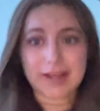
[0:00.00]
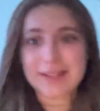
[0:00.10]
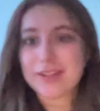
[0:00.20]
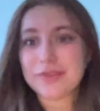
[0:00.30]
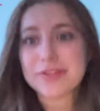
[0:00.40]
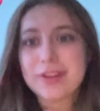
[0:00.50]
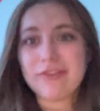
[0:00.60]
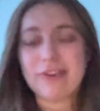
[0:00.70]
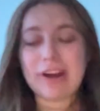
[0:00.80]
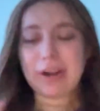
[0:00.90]
excuse the
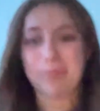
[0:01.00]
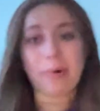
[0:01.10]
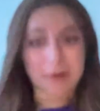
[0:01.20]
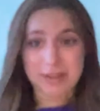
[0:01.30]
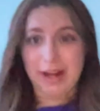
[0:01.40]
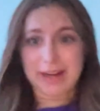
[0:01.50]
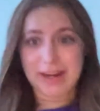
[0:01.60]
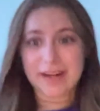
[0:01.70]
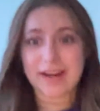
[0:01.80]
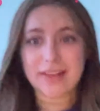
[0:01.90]
very poor
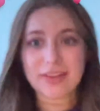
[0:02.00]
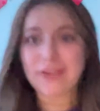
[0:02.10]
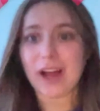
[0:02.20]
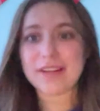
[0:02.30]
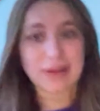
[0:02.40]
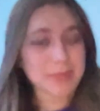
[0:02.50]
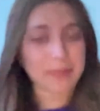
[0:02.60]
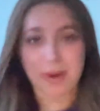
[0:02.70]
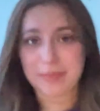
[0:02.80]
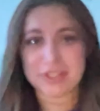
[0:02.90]
lighting and the fact I'm in
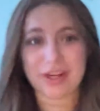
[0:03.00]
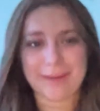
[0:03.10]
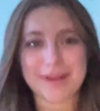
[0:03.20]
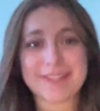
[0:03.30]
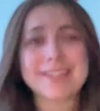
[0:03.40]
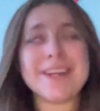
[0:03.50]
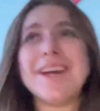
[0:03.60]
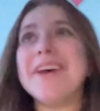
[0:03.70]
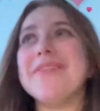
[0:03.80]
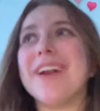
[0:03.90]
my pajamas,
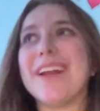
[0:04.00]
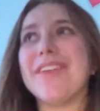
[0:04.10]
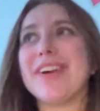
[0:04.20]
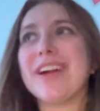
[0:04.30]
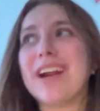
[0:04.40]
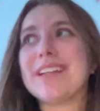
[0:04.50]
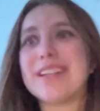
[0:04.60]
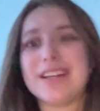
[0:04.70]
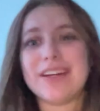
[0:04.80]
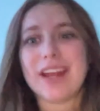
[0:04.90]
but I never did
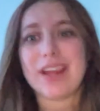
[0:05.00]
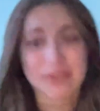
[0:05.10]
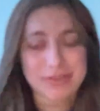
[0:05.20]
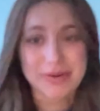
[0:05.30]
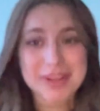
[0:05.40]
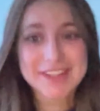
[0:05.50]
an intro to